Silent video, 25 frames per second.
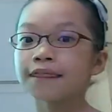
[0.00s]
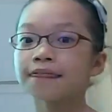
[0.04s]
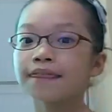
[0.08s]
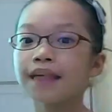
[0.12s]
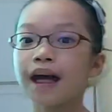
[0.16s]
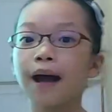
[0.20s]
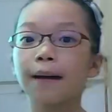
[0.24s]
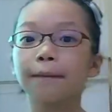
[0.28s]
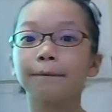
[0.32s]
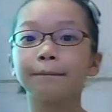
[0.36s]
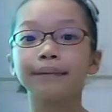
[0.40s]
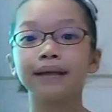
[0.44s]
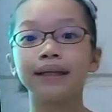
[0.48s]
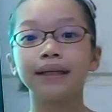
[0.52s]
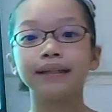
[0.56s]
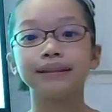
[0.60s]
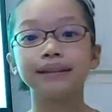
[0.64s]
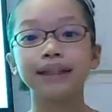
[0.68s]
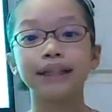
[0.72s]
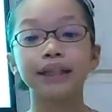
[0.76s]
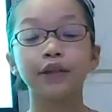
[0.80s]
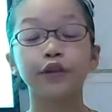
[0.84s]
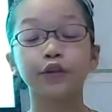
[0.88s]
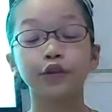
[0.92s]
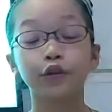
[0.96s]
That means
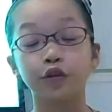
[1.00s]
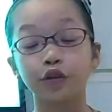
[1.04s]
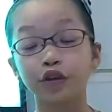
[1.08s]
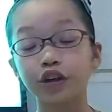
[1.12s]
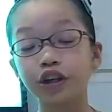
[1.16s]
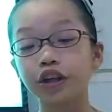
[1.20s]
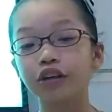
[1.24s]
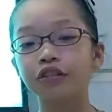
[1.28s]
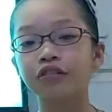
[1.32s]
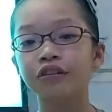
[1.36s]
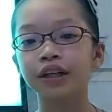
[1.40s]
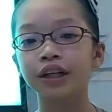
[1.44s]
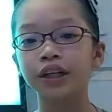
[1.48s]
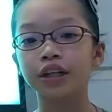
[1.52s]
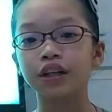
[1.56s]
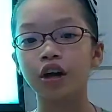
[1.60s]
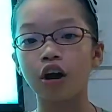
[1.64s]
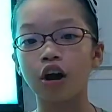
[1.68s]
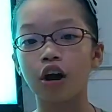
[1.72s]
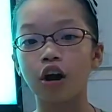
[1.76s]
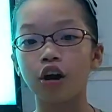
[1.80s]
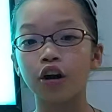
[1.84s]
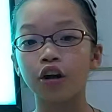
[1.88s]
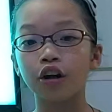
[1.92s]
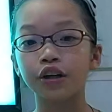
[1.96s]
in your credit
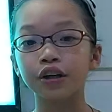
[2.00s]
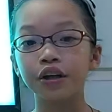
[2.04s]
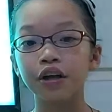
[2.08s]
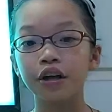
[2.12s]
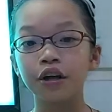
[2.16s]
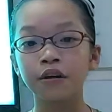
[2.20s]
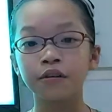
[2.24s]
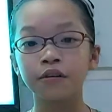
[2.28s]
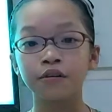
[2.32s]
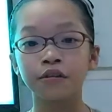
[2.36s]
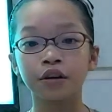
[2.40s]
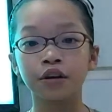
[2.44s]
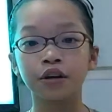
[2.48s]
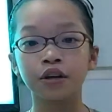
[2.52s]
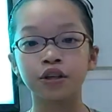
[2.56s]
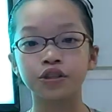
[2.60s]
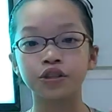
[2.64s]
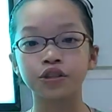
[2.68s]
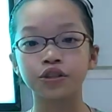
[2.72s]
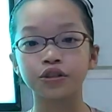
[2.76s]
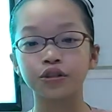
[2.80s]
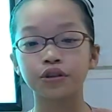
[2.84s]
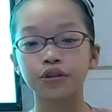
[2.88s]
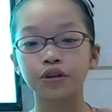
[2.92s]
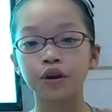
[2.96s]
card,
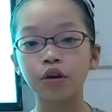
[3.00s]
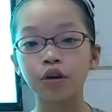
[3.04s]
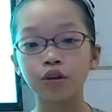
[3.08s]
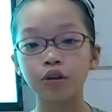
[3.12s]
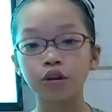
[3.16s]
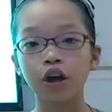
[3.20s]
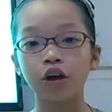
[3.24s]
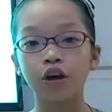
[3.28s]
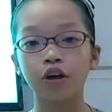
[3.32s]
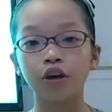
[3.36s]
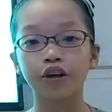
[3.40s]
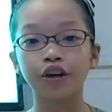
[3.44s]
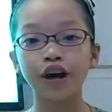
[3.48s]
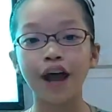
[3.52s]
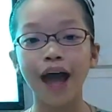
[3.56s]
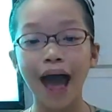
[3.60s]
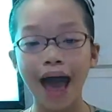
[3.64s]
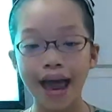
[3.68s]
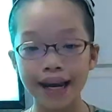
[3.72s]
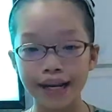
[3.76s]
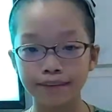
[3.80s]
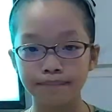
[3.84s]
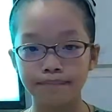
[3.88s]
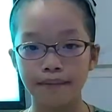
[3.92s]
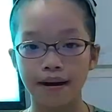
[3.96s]
there's no longer
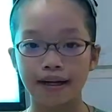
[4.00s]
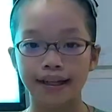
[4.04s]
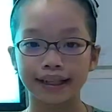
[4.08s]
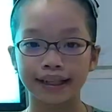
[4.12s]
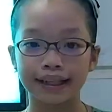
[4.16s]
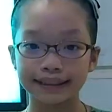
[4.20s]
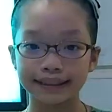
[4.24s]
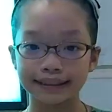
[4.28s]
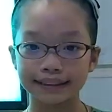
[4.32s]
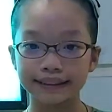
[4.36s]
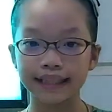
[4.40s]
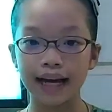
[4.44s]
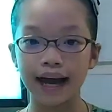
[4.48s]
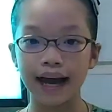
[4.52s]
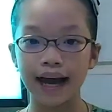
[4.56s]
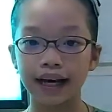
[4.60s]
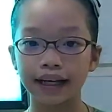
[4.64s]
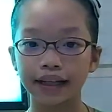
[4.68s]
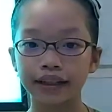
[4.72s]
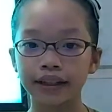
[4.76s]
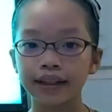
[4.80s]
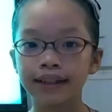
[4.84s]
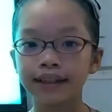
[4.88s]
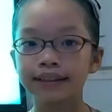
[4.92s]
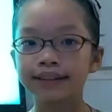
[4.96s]
any money
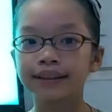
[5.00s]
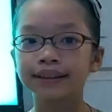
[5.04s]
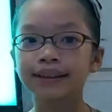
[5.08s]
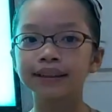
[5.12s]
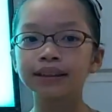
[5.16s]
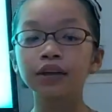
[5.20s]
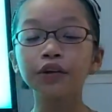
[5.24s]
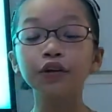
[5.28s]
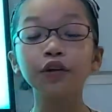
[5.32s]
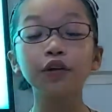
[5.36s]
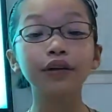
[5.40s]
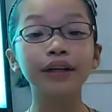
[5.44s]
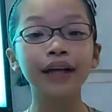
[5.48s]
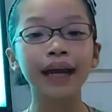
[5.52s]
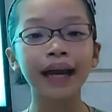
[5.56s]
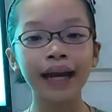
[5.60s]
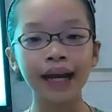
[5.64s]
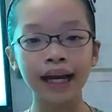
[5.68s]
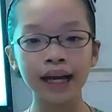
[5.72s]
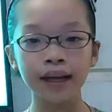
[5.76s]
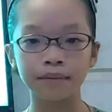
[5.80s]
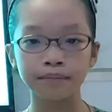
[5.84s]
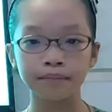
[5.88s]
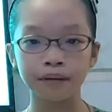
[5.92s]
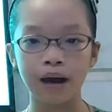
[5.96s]
inside. So you
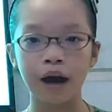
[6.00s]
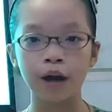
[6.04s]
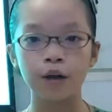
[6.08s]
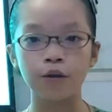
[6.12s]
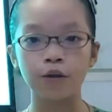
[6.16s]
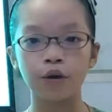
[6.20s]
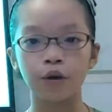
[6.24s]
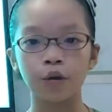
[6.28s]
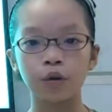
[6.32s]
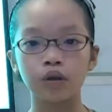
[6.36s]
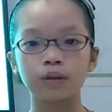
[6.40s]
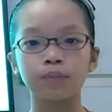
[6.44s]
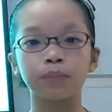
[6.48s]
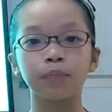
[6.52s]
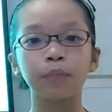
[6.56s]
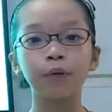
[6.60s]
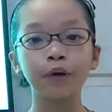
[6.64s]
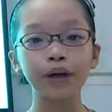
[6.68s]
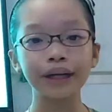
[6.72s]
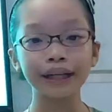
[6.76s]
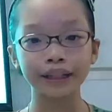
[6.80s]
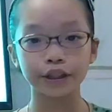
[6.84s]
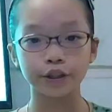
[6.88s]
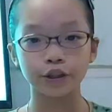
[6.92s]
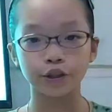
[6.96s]
can't buy those
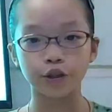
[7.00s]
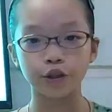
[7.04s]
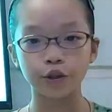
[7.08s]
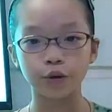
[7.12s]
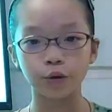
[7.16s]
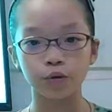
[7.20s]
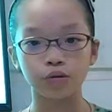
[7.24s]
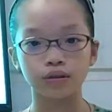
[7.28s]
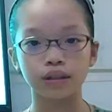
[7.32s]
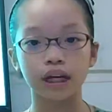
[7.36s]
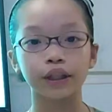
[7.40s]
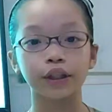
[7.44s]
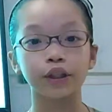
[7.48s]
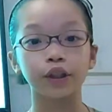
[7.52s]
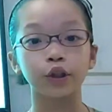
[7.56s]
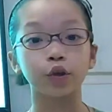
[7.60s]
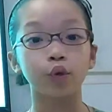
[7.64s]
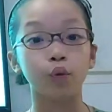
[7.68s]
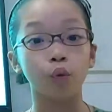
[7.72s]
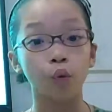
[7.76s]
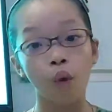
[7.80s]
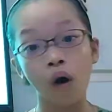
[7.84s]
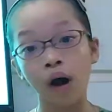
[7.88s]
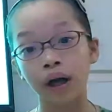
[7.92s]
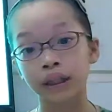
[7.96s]
pretty shoes that
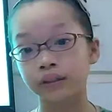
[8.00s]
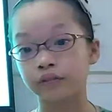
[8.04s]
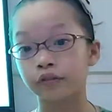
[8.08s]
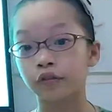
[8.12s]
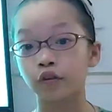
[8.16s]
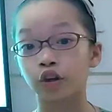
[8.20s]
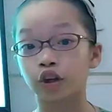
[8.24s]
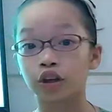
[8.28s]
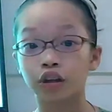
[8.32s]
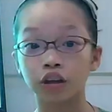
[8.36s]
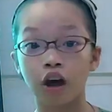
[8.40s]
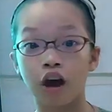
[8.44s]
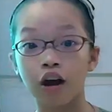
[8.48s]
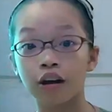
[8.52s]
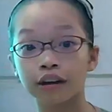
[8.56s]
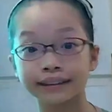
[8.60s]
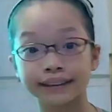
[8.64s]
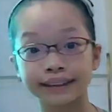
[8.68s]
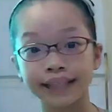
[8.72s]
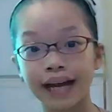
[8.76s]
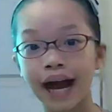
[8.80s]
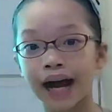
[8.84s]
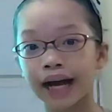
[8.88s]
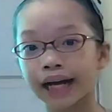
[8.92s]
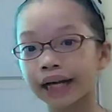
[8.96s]
you want for a long
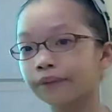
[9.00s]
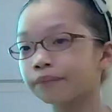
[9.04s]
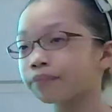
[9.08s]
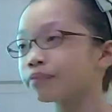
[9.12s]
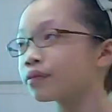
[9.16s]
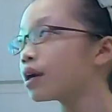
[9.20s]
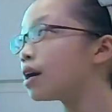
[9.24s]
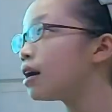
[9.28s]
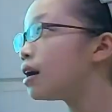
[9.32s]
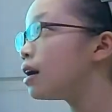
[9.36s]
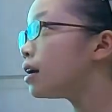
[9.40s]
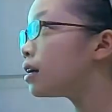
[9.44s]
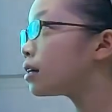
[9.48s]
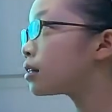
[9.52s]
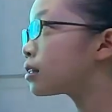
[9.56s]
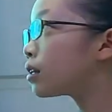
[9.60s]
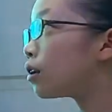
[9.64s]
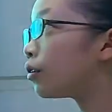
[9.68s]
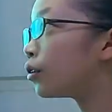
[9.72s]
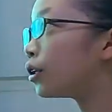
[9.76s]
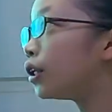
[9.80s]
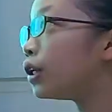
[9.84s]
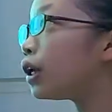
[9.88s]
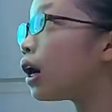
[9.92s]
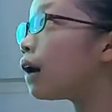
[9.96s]
time.
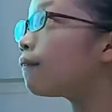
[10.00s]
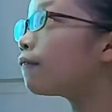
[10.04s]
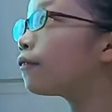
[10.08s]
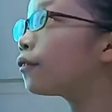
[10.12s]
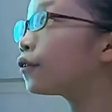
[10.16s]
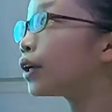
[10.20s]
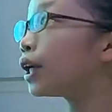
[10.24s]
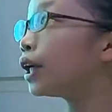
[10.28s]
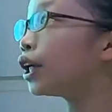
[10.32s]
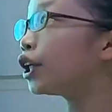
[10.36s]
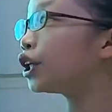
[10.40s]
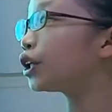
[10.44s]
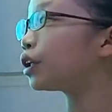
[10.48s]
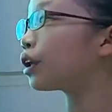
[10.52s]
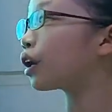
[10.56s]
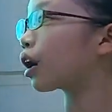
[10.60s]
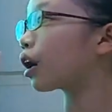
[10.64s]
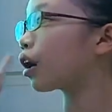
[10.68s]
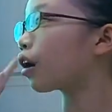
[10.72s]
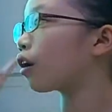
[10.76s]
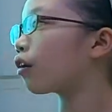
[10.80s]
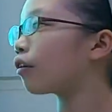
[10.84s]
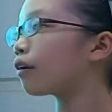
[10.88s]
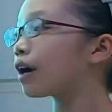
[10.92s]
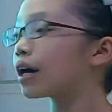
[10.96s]
So you have reached the
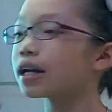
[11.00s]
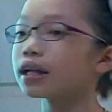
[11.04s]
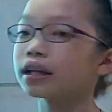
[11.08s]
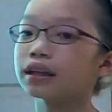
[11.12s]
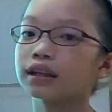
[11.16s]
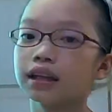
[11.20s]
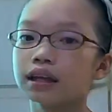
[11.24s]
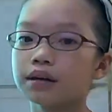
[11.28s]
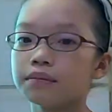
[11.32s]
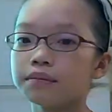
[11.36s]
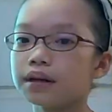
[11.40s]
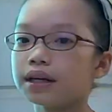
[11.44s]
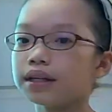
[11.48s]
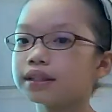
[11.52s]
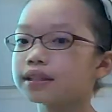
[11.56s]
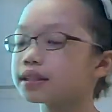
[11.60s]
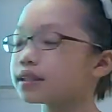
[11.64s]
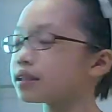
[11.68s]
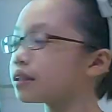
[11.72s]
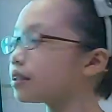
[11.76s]
credit limit.